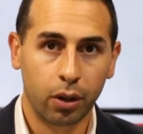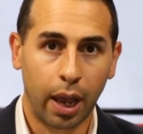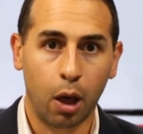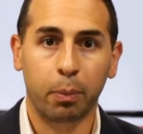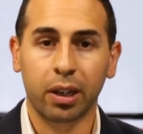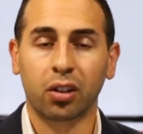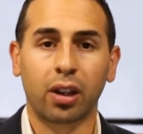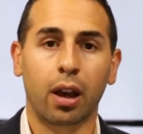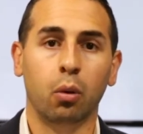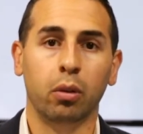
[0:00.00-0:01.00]
helping us
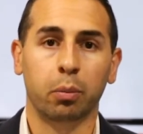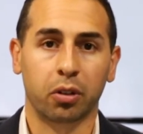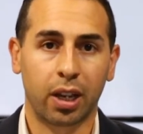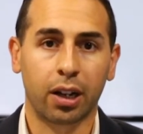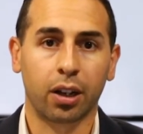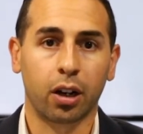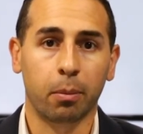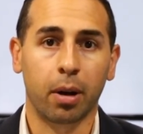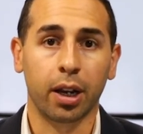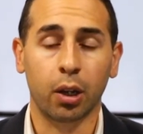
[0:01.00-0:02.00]
out with protecting our
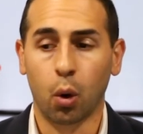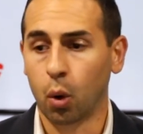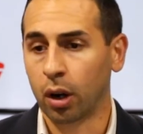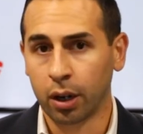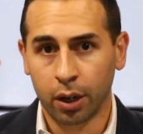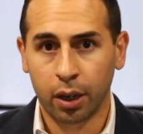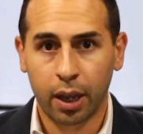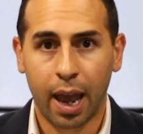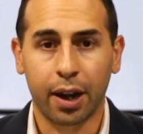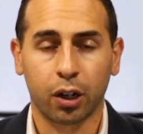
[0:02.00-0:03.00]
money or
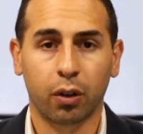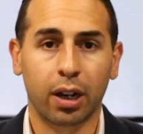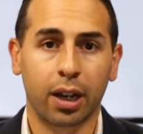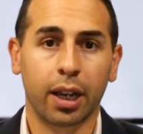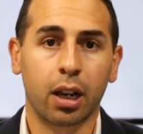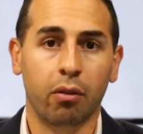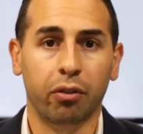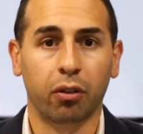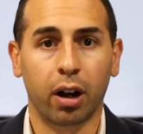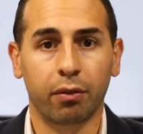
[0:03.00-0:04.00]
how to create an income
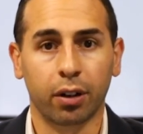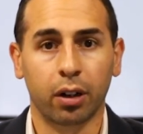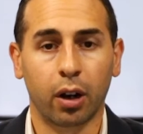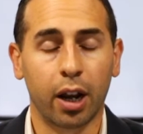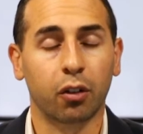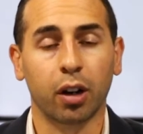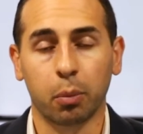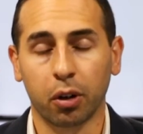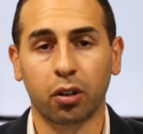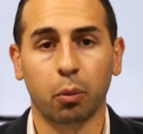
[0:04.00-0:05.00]
forever or how to create a
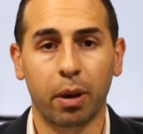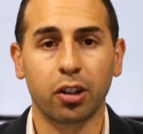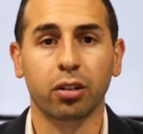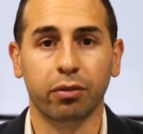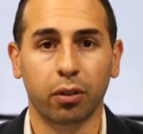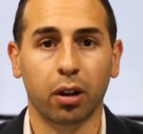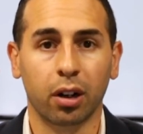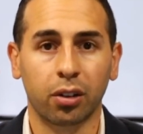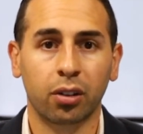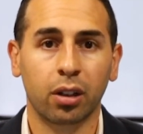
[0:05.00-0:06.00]
personal pension for
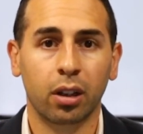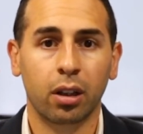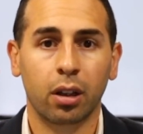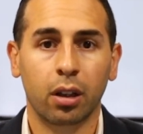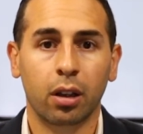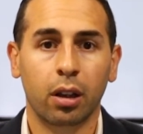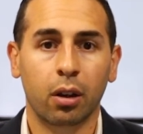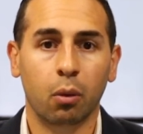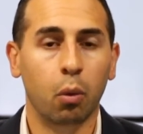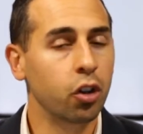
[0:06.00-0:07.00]
us.
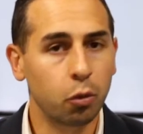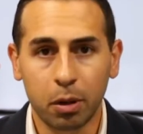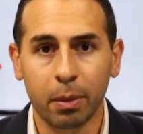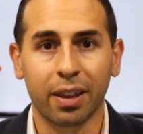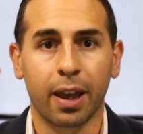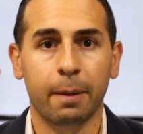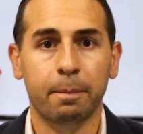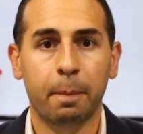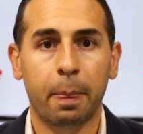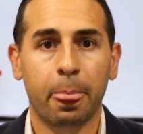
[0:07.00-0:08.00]
What did you mean by that?
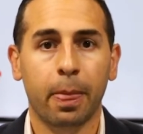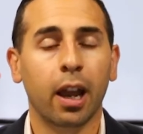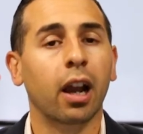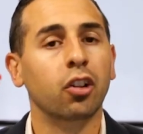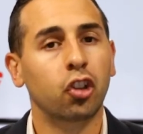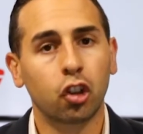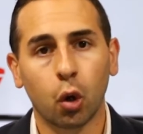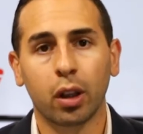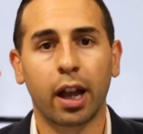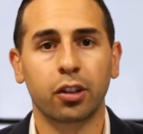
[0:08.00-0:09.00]
So
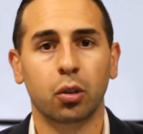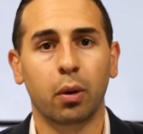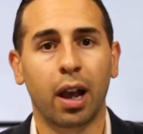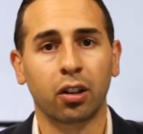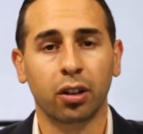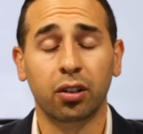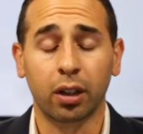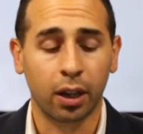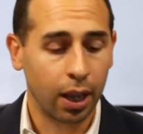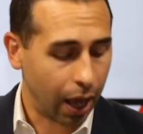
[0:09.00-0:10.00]
glad you asked.
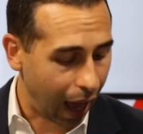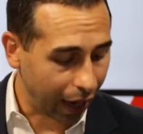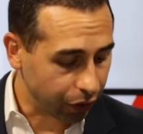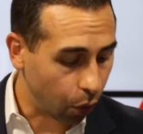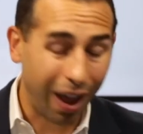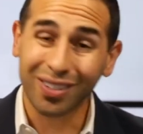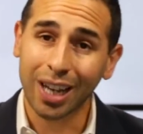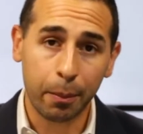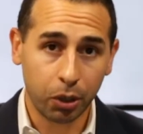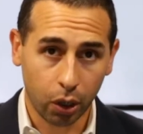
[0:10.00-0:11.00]
Listen, I don't have
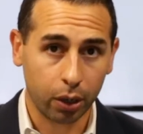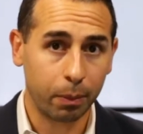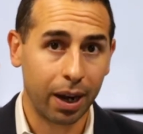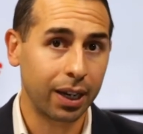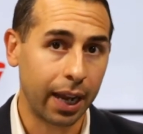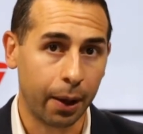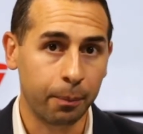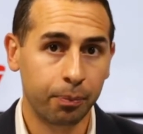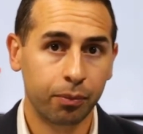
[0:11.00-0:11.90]
time to talk about it now,